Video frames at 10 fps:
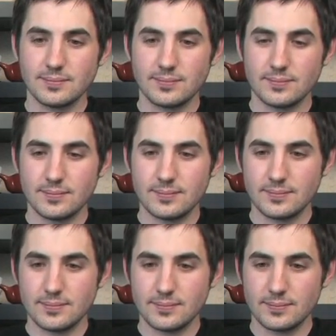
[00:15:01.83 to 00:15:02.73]

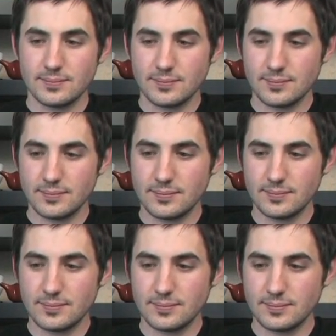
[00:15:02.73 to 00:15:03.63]

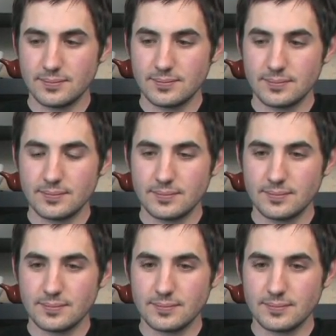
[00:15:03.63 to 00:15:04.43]
The person shown says nothing.